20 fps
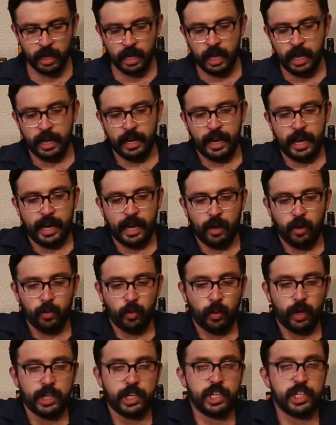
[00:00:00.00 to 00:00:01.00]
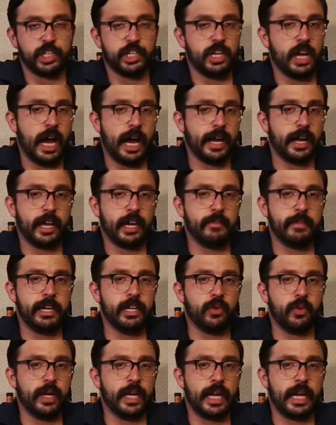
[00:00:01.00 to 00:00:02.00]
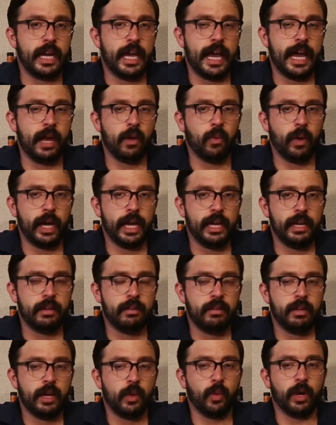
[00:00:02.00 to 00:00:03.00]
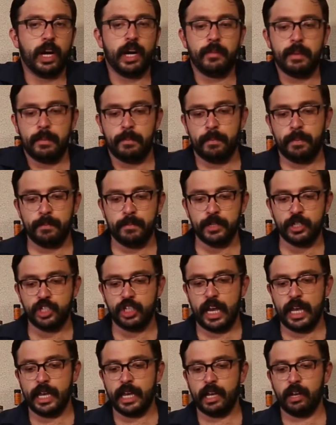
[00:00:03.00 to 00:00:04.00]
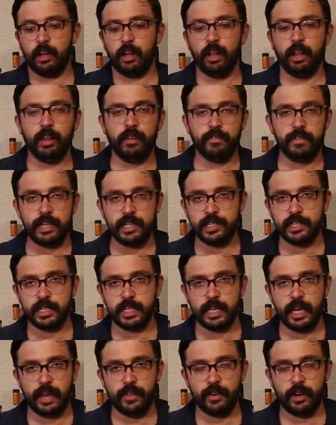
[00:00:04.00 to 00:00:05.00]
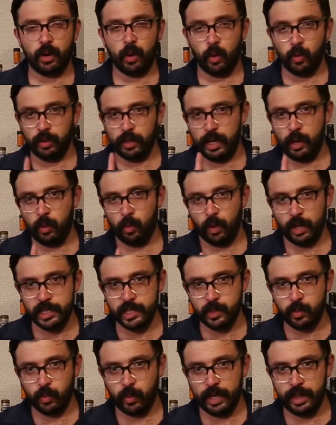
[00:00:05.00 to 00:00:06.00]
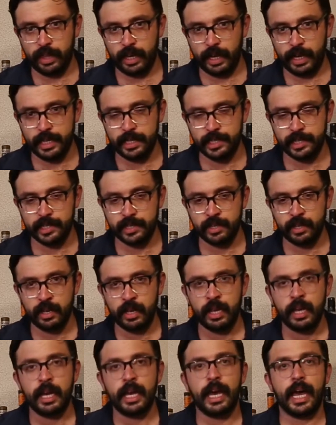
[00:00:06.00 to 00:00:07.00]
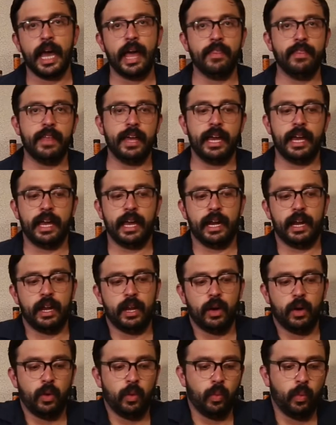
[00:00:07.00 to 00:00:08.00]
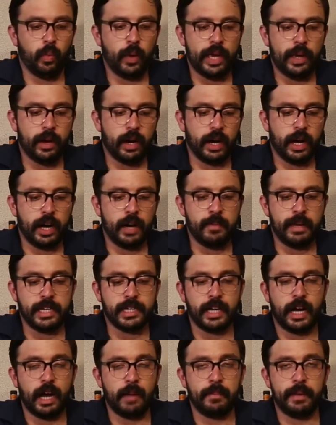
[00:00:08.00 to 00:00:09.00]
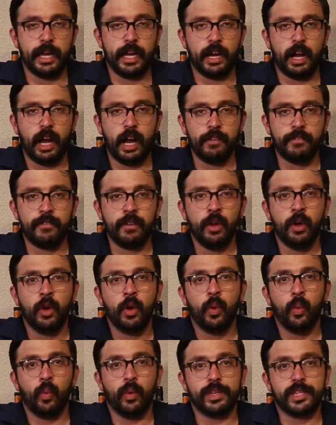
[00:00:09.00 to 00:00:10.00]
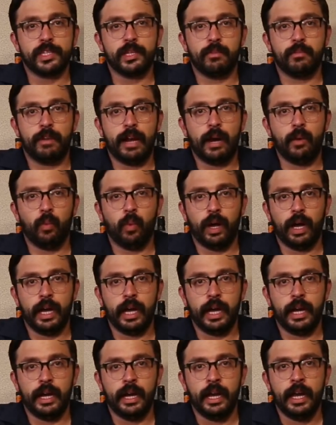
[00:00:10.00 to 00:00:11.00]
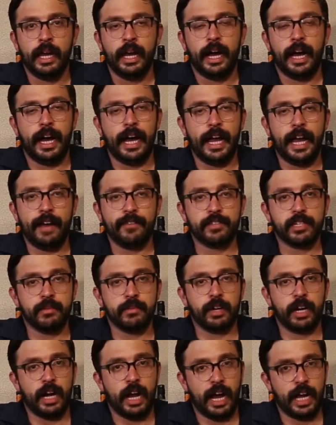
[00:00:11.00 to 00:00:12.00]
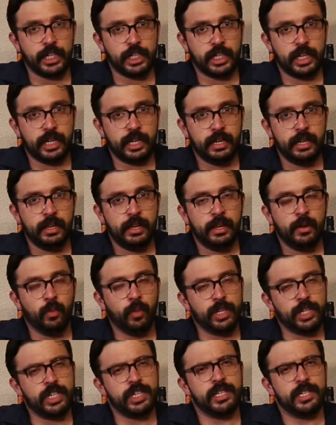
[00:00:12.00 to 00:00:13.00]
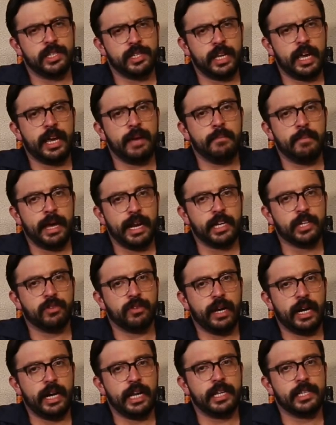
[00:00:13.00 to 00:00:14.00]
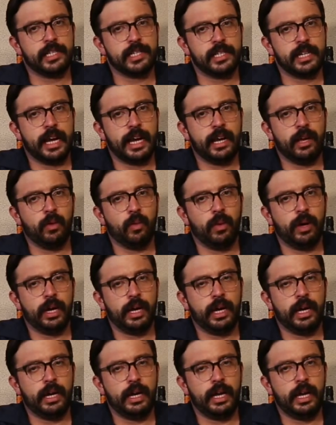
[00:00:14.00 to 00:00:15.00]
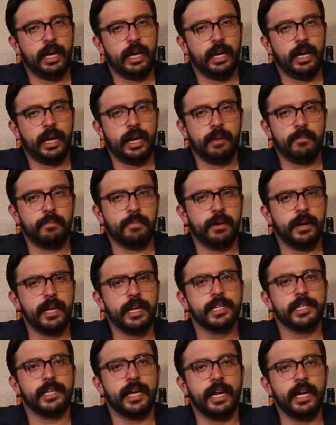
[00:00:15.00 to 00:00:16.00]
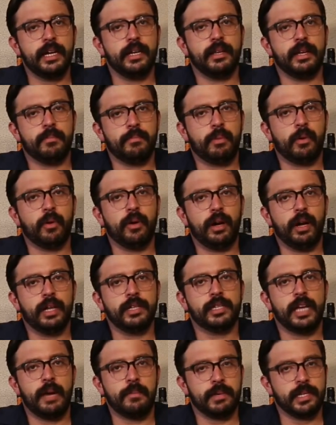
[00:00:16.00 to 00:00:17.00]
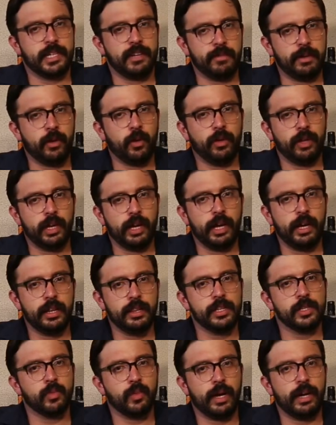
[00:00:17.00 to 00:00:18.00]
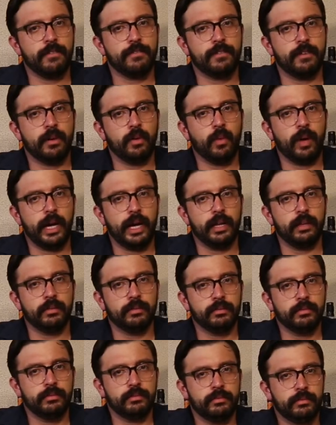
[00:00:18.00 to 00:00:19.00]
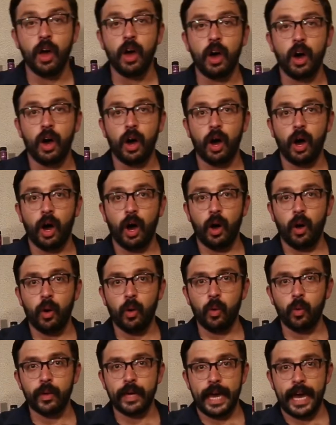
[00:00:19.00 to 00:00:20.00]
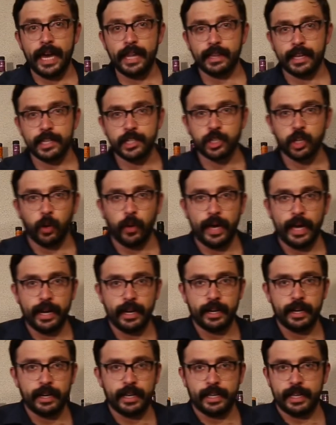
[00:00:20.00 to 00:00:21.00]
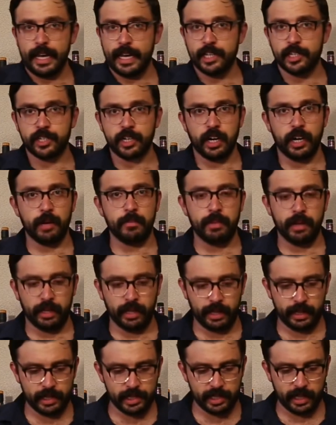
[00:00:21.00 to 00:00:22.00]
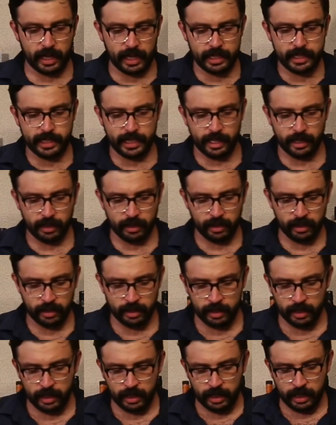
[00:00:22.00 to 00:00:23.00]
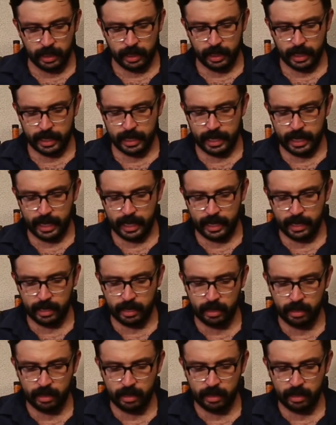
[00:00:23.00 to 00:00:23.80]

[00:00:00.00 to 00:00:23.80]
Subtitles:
Now we're just not going to be doing an egg white. We're going to be shaking all of these together only once with ice, and then we are going to be topping it off with some red wine. I have some Garnish, which is a Mediterranean style wine, and I'm pretty excited to pour it on top because I've been holding on to this wine for a while. Okay, let's go ahead and get started building this cocktail. Again,